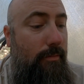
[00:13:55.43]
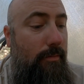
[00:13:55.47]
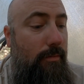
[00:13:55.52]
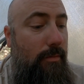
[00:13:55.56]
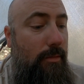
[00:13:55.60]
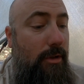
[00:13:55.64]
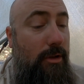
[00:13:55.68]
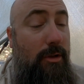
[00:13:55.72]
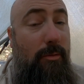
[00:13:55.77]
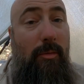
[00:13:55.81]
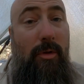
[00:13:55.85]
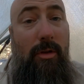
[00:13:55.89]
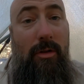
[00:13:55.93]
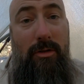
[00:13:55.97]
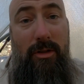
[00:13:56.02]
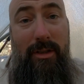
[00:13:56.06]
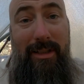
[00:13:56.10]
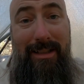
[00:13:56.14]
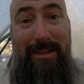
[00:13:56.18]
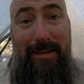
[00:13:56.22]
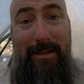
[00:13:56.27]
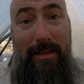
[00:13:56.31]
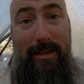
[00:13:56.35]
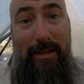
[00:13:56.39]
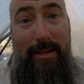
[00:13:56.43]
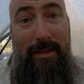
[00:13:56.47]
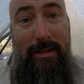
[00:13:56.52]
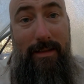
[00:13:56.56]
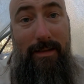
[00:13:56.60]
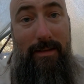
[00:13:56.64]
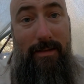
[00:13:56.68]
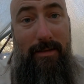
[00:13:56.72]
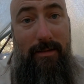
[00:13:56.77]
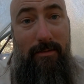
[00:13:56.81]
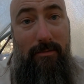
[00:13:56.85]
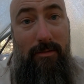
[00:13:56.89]
And tomorrow's an easy day,
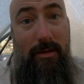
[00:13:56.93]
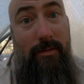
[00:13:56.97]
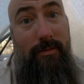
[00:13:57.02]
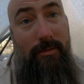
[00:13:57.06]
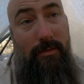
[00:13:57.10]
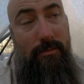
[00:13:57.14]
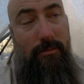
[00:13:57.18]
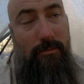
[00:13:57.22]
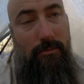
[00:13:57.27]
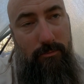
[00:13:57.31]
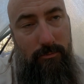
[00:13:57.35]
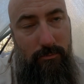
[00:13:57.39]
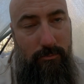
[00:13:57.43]
relatively